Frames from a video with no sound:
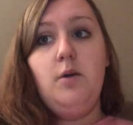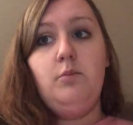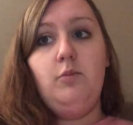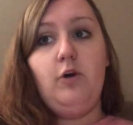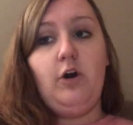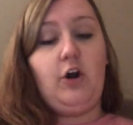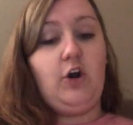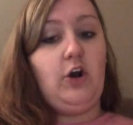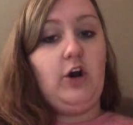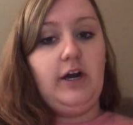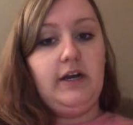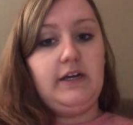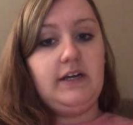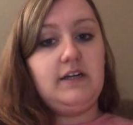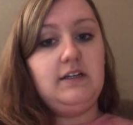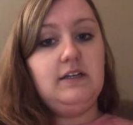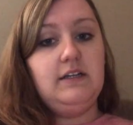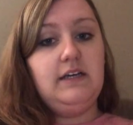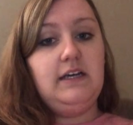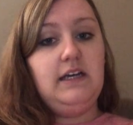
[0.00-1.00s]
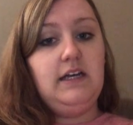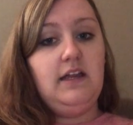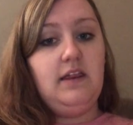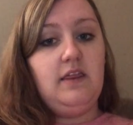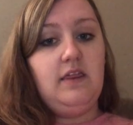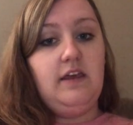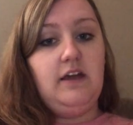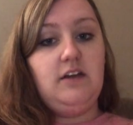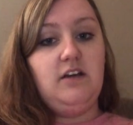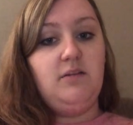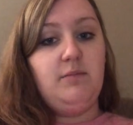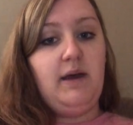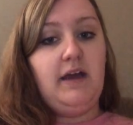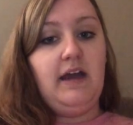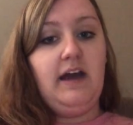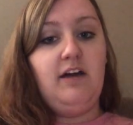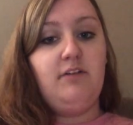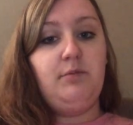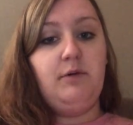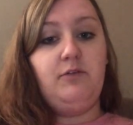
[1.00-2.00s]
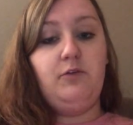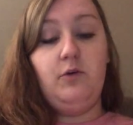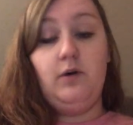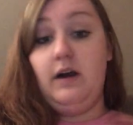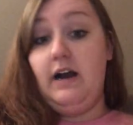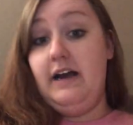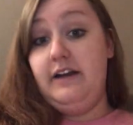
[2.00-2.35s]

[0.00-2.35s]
more critically than you may have before.